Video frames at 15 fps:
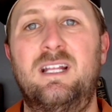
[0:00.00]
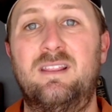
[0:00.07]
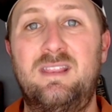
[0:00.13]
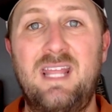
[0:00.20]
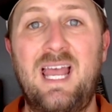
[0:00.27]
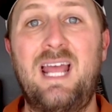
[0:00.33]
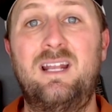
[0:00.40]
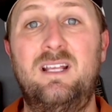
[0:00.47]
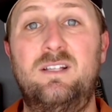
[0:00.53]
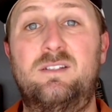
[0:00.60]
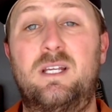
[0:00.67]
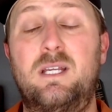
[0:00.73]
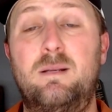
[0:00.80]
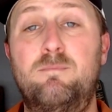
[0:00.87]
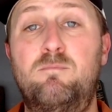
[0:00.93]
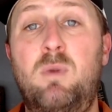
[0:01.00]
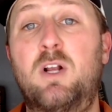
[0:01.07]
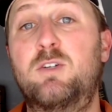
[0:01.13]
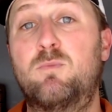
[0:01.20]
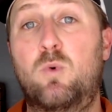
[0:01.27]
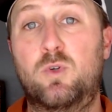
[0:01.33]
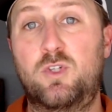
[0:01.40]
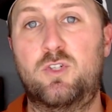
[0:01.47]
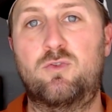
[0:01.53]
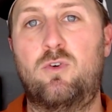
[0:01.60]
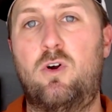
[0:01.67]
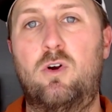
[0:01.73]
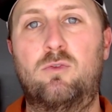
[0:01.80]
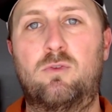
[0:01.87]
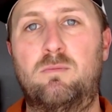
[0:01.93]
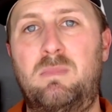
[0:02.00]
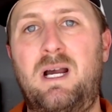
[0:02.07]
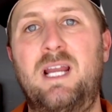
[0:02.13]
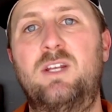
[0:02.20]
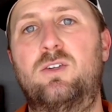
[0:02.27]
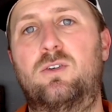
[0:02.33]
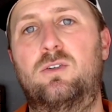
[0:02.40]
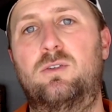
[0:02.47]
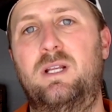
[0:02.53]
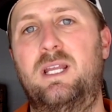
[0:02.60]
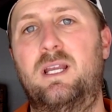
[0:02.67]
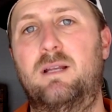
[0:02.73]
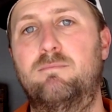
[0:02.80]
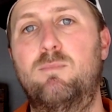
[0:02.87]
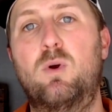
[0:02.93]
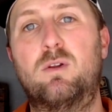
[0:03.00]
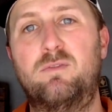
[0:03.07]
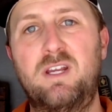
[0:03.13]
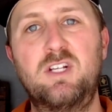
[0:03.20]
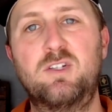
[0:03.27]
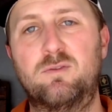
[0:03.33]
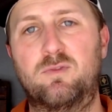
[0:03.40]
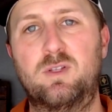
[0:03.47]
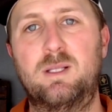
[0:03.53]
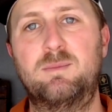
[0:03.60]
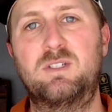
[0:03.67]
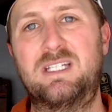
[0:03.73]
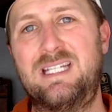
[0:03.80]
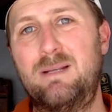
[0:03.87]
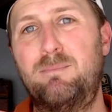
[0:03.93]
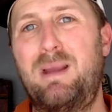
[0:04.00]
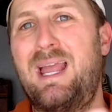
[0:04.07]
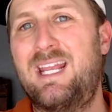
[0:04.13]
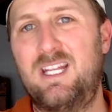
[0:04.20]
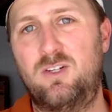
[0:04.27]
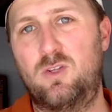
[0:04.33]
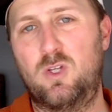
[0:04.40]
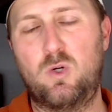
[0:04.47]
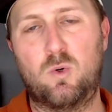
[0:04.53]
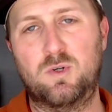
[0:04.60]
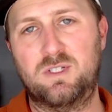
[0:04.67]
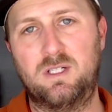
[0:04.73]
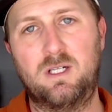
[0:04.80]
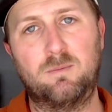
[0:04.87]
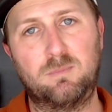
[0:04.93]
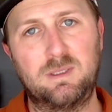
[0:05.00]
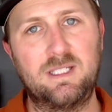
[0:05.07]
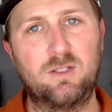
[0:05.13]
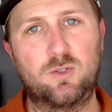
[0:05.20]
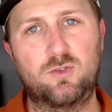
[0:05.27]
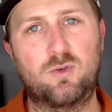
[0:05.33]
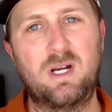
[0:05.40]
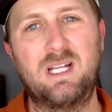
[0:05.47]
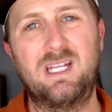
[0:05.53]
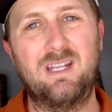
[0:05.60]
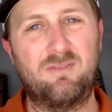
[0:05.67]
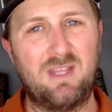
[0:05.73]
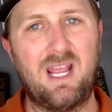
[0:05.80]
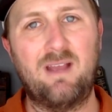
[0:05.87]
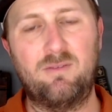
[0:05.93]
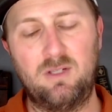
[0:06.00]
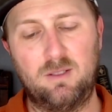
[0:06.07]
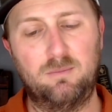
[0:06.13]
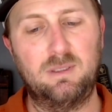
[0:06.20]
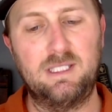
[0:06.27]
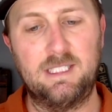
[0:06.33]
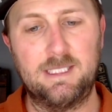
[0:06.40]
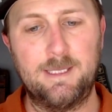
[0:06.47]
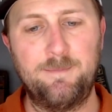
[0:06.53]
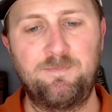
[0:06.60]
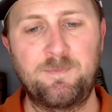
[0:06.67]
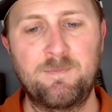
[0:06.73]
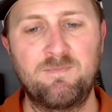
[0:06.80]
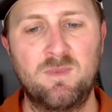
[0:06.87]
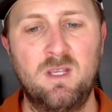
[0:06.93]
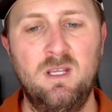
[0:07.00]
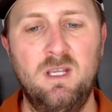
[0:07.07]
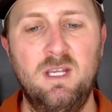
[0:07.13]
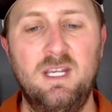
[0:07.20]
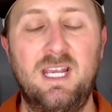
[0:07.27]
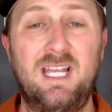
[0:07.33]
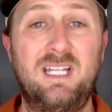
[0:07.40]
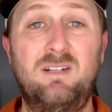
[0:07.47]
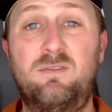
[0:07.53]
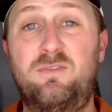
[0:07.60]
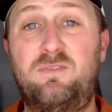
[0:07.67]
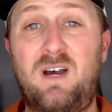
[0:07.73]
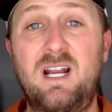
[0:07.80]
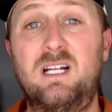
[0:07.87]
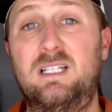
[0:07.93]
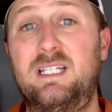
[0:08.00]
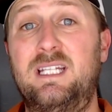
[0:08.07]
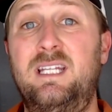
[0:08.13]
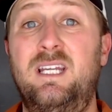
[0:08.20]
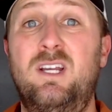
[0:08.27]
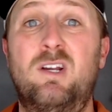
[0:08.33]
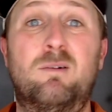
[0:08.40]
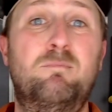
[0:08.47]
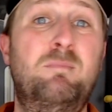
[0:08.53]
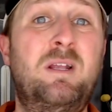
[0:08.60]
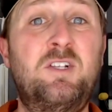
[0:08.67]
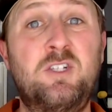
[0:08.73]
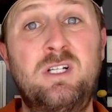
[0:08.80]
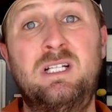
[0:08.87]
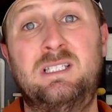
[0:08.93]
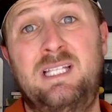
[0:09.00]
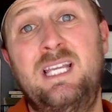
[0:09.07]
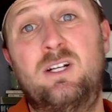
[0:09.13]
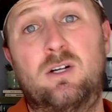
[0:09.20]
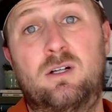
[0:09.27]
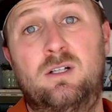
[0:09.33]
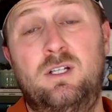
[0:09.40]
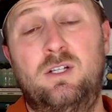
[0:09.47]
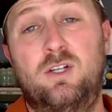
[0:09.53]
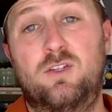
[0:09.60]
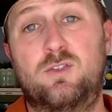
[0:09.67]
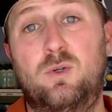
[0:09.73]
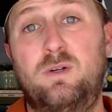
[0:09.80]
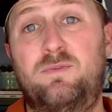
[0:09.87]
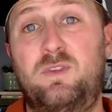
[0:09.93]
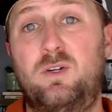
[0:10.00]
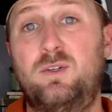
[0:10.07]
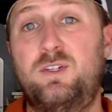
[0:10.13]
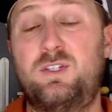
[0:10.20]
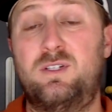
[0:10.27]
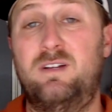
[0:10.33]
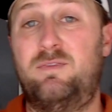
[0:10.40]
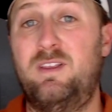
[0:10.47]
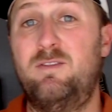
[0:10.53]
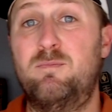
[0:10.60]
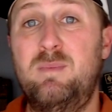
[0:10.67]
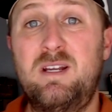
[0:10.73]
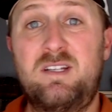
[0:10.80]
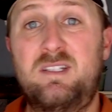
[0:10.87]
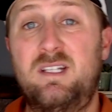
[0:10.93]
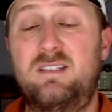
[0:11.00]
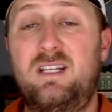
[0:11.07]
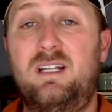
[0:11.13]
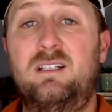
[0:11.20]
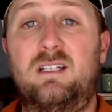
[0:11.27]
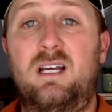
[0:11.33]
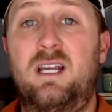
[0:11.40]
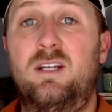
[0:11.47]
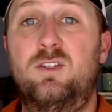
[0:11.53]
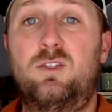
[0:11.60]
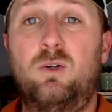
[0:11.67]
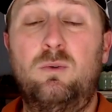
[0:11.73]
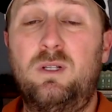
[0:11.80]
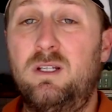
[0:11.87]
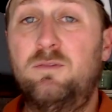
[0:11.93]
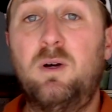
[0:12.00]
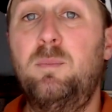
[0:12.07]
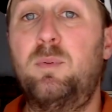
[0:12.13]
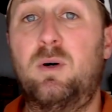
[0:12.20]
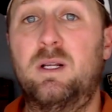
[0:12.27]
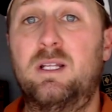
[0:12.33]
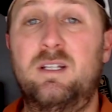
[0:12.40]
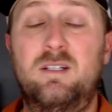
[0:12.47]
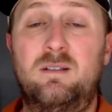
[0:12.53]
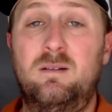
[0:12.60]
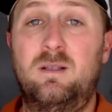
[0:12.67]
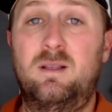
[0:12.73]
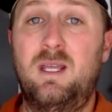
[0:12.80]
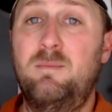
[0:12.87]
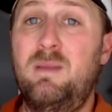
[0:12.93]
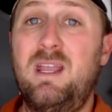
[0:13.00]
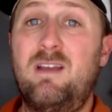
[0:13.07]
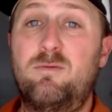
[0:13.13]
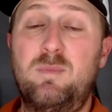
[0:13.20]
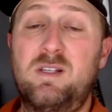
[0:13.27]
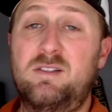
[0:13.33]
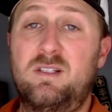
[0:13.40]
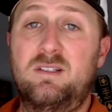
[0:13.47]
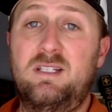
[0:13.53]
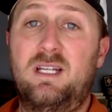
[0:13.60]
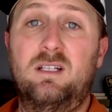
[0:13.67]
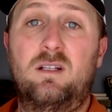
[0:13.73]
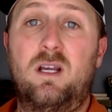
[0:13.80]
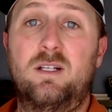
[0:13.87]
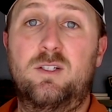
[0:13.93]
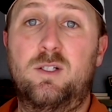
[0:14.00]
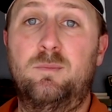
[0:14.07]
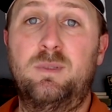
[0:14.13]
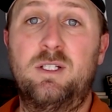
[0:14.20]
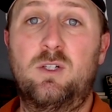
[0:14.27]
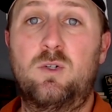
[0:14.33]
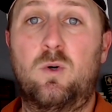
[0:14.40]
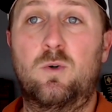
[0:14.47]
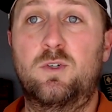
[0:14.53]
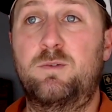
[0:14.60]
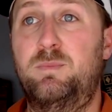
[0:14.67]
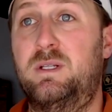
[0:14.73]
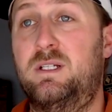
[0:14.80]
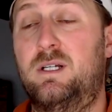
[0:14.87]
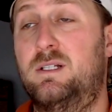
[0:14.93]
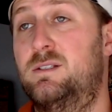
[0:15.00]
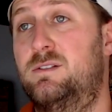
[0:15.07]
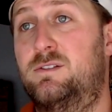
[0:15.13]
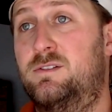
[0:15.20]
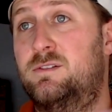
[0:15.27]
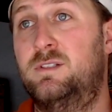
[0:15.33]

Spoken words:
that is a much more strong reminder and motivation for them to get back into the course and complete their training if they haven't completed it. And then finally, mention it later. So if they've missed the deadline, don't give up on it. They may have missed the deadline to complete a course because